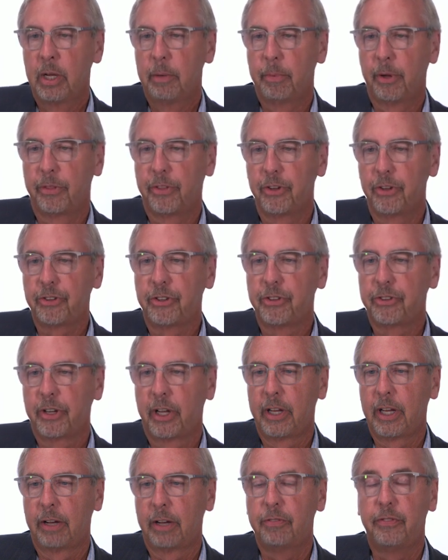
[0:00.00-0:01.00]
But this is
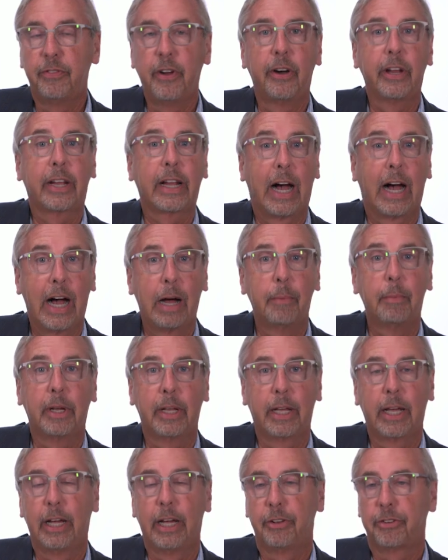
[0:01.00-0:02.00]
a very common
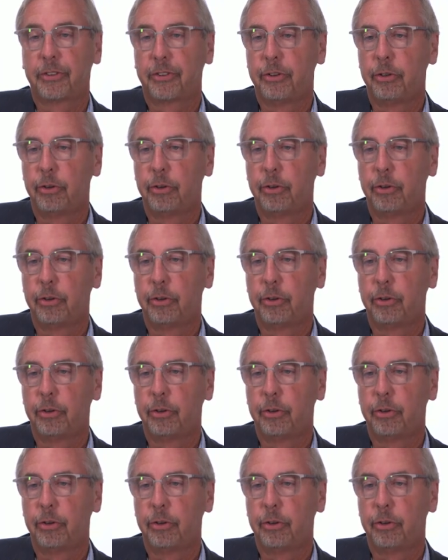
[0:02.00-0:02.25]
case.